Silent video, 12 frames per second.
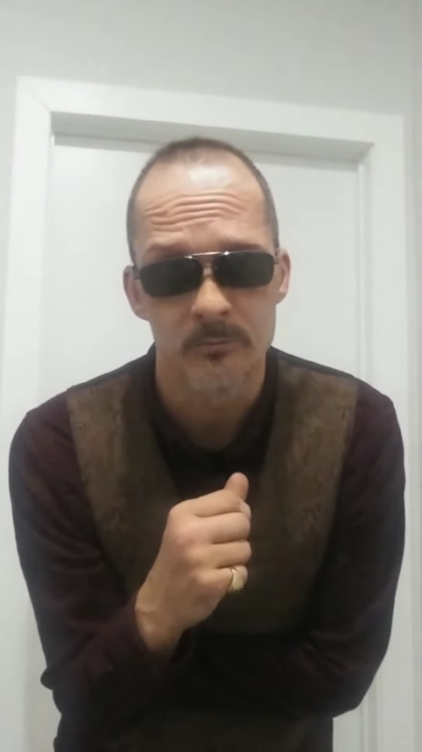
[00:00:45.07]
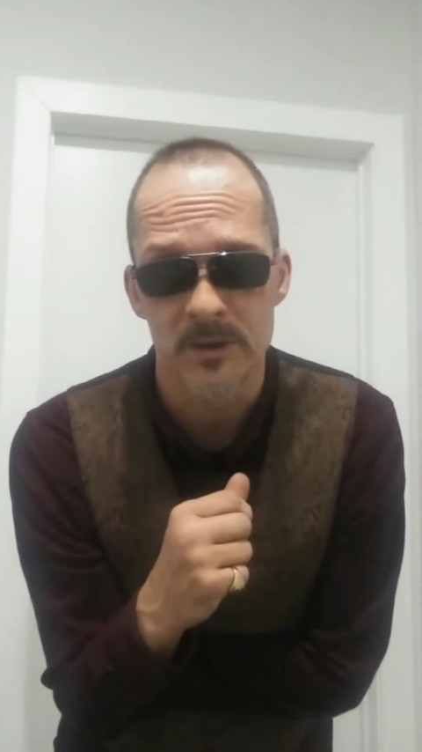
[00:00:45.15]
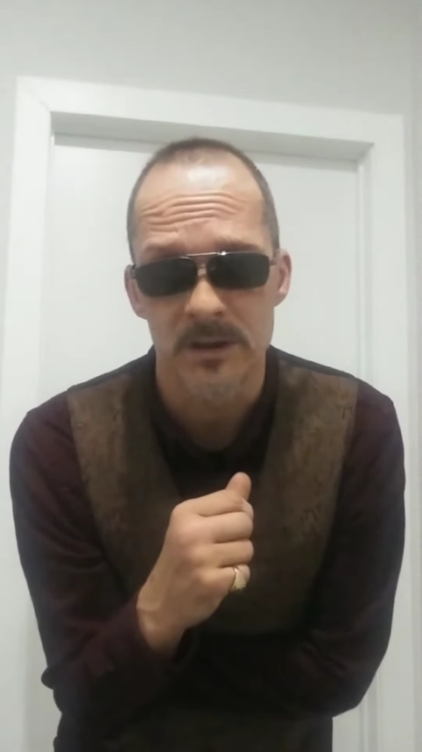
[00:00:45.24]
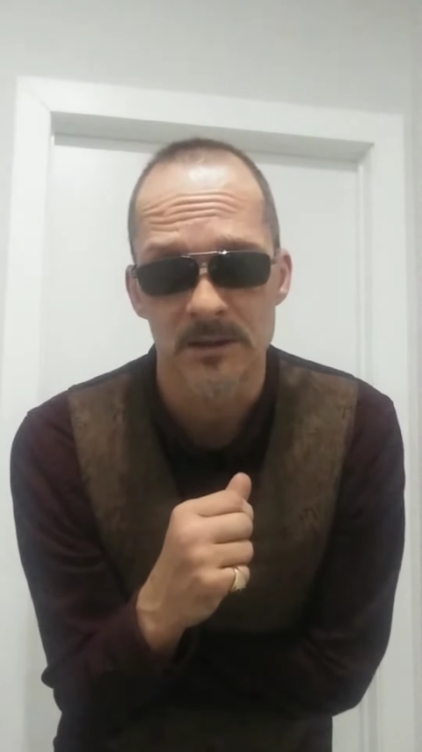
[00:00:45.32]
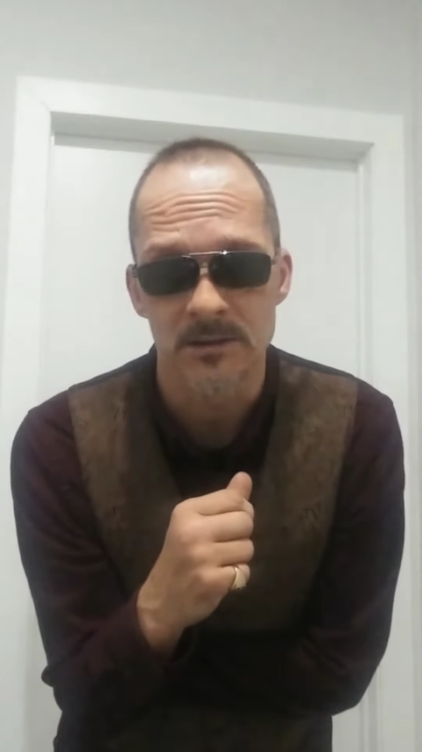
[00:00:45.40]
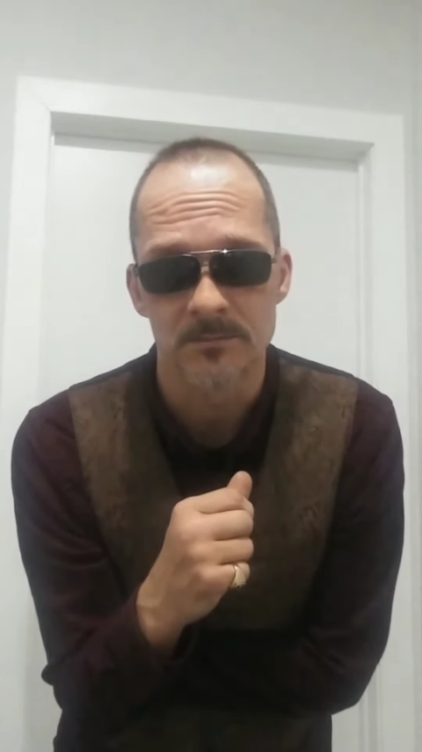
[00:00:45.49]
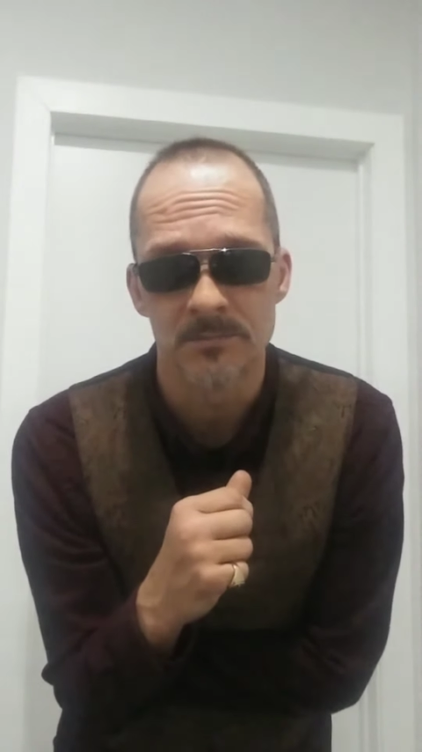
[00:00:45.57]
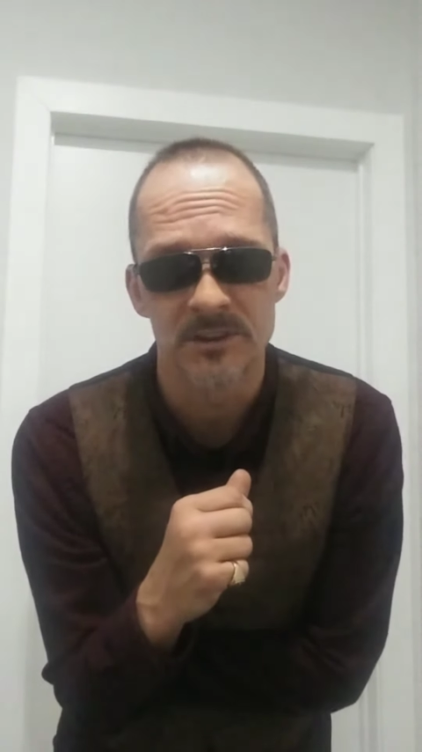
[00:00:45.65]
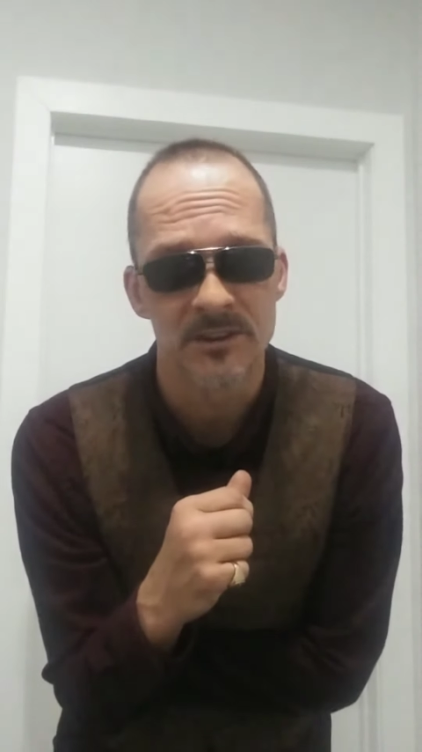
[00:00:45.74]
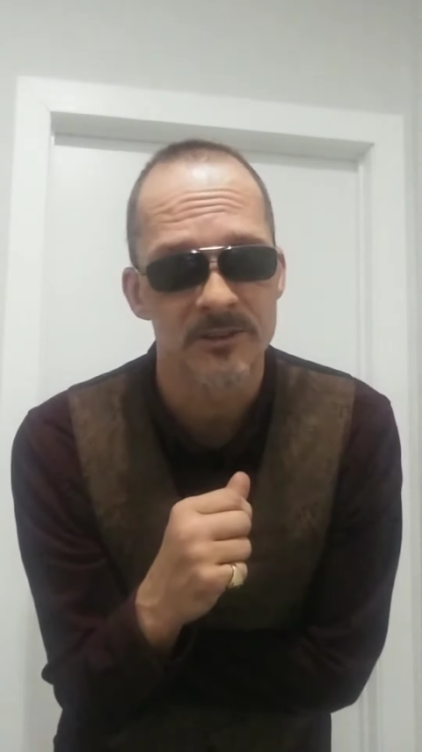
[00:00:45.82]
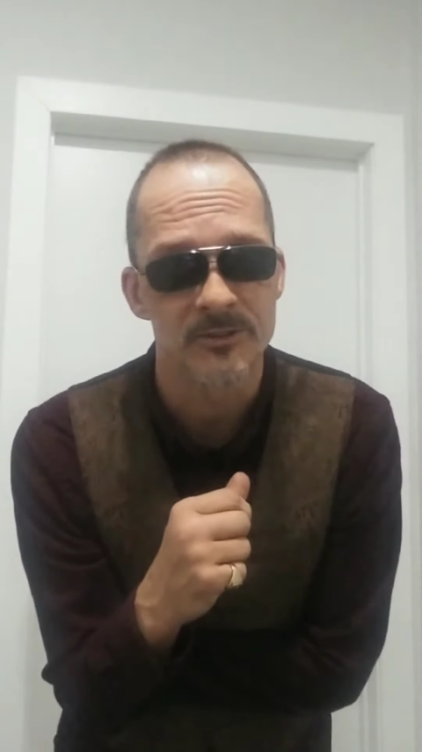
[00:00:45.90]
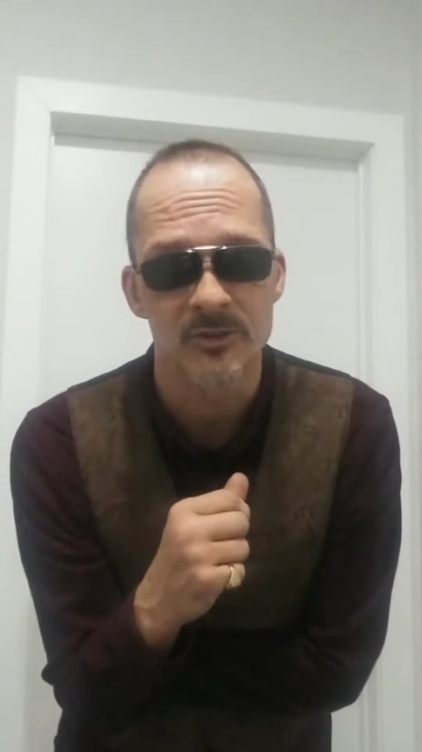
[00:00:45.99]
me
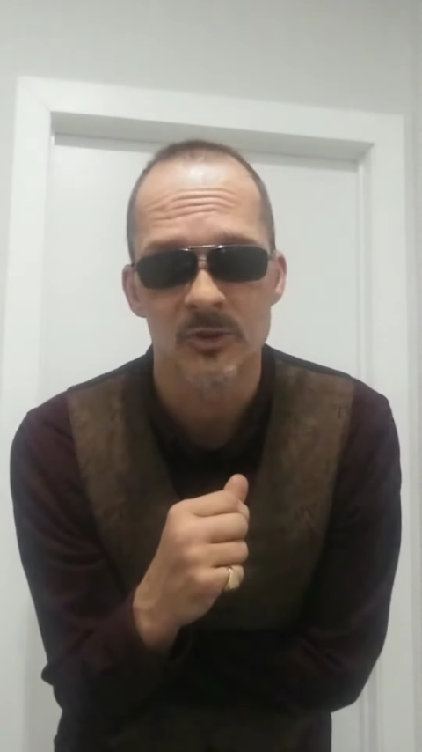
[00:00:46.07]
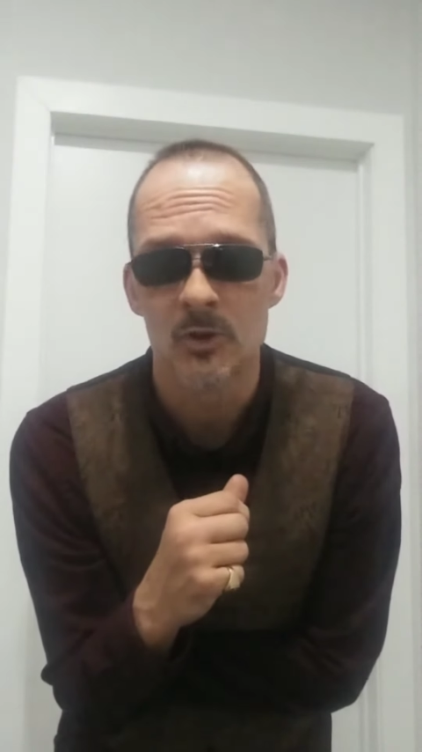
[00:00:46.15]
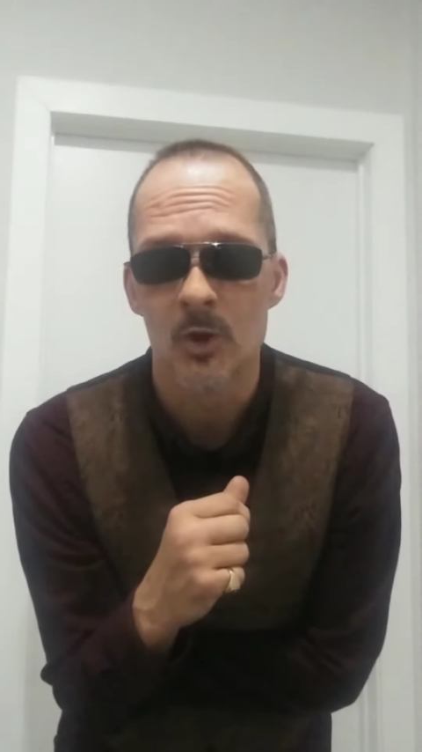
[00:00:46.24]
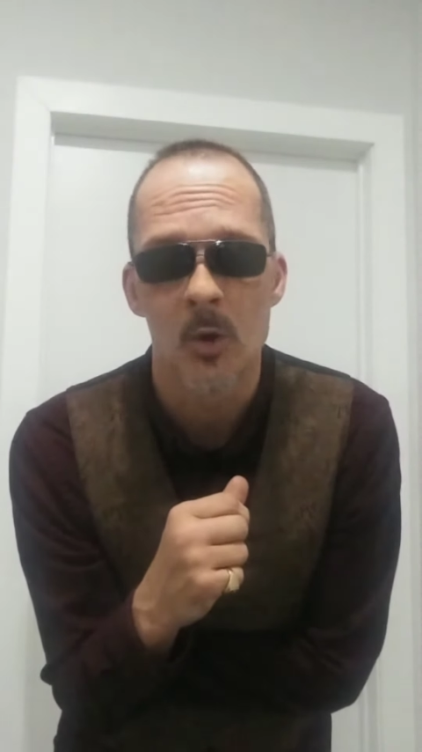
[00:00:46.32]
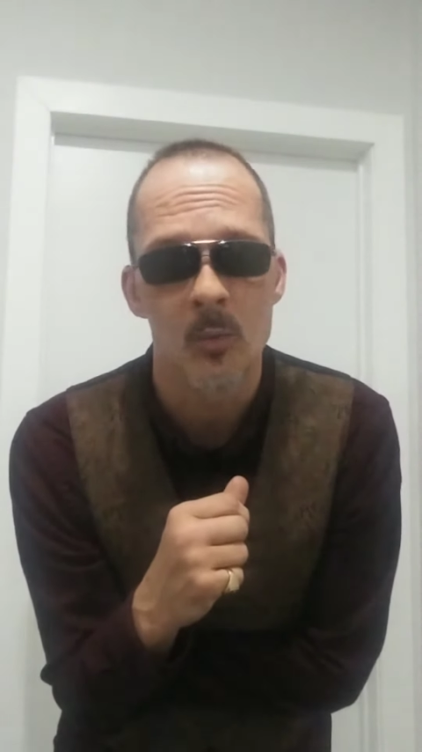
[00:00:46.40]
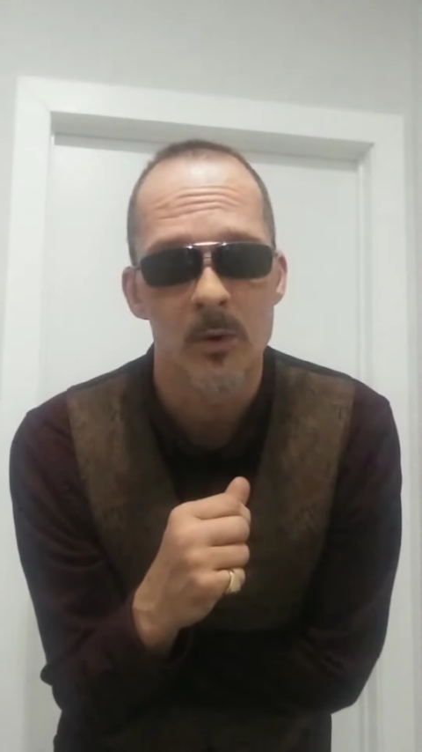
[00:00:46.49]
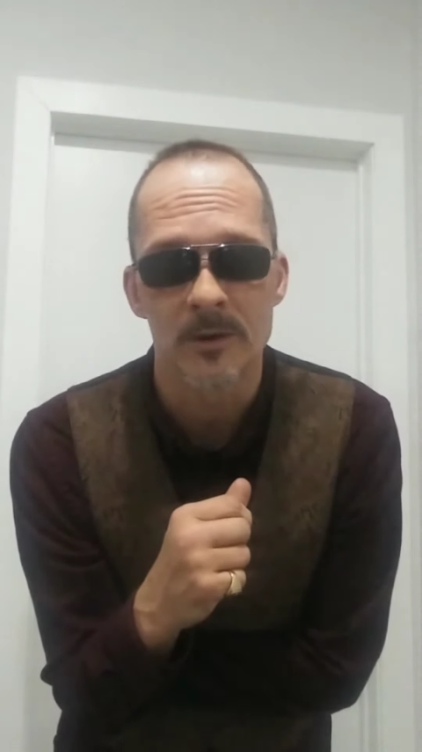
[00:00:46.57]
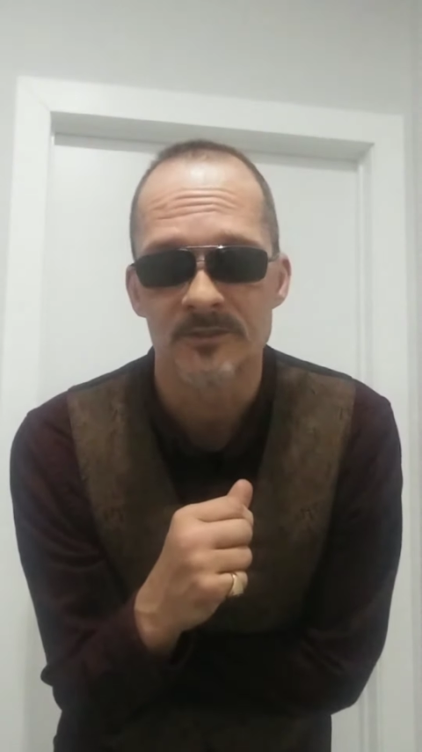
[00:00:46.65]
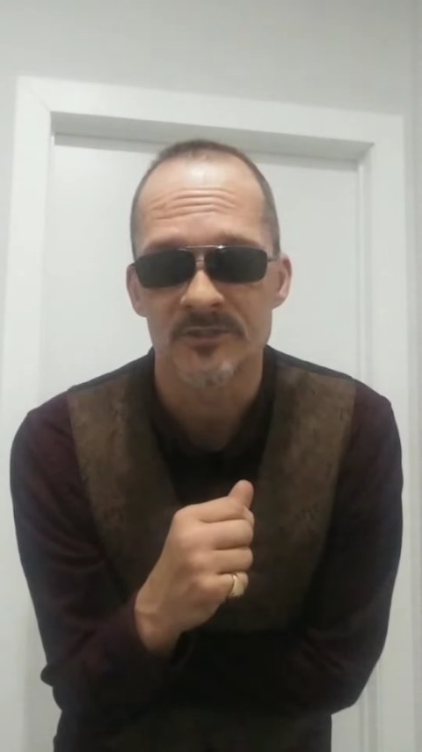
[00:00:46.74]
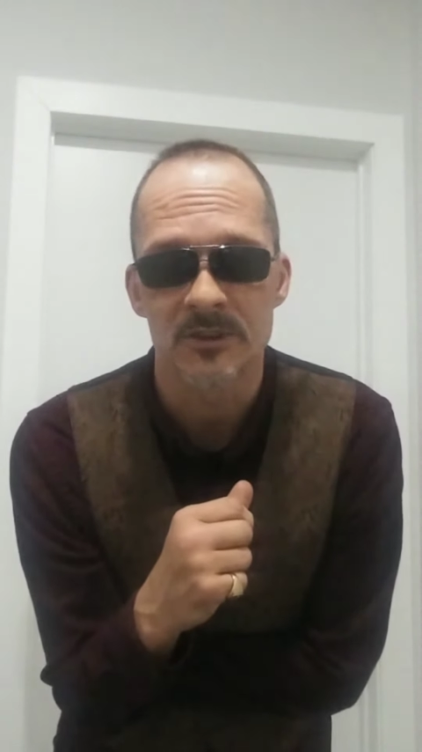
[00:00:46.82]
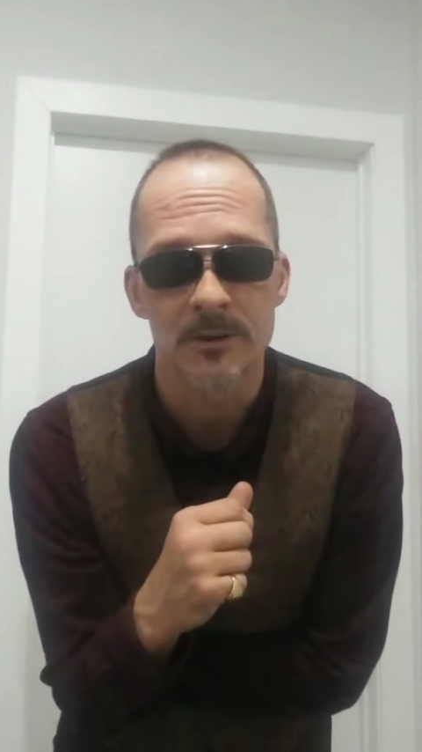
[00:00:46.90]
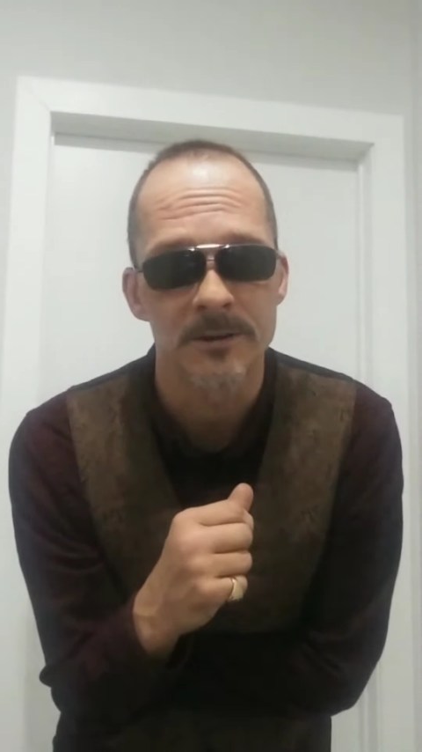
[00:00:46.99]
because no
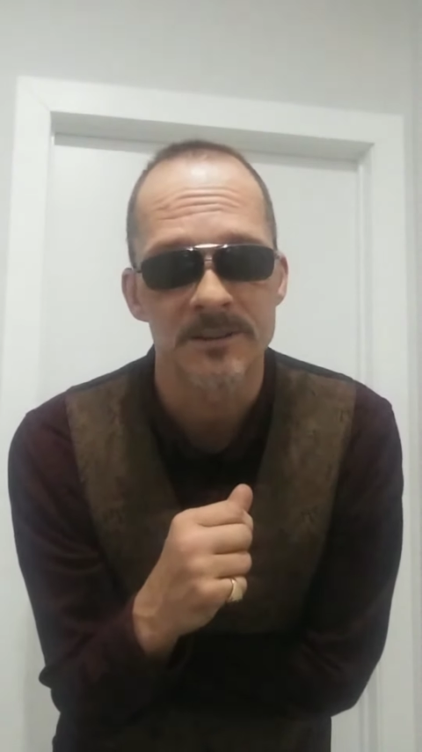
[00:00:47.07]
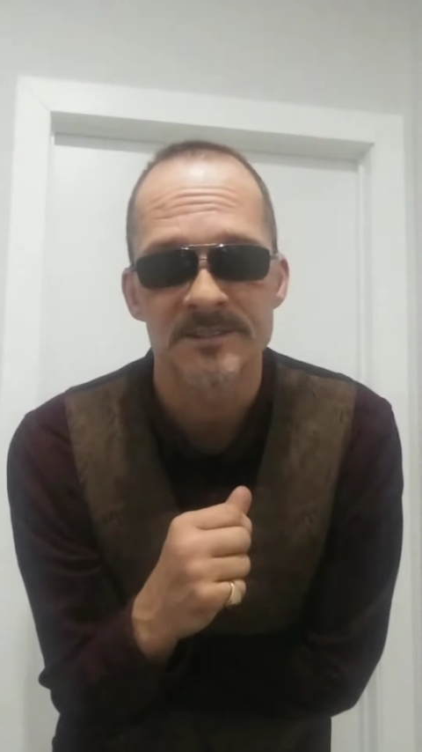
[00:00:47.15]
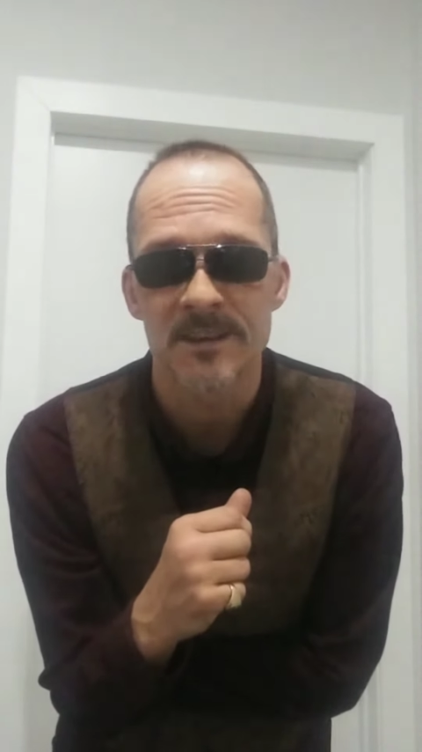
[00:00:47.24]
one's gonna